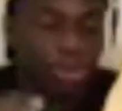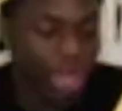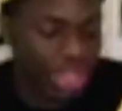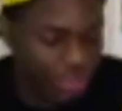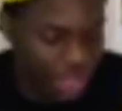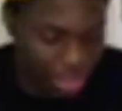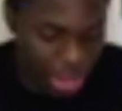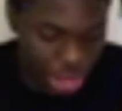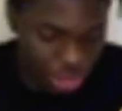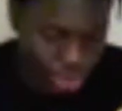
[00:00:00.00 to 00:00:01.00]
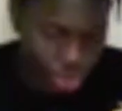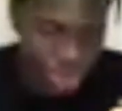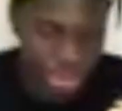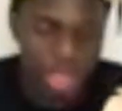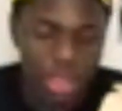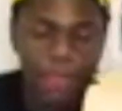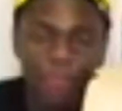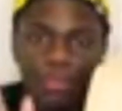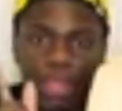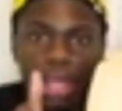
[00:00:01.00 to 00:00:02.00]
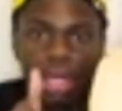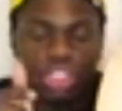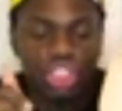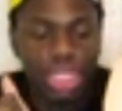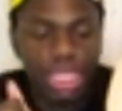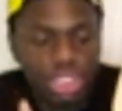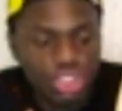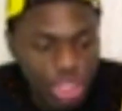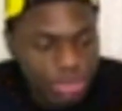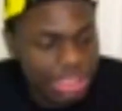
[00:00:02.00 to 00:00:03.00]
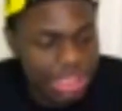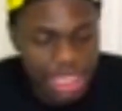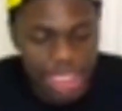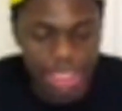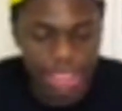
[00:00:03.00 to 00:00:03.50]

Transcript: gravy and mushrooms. I got a chicken drumstick.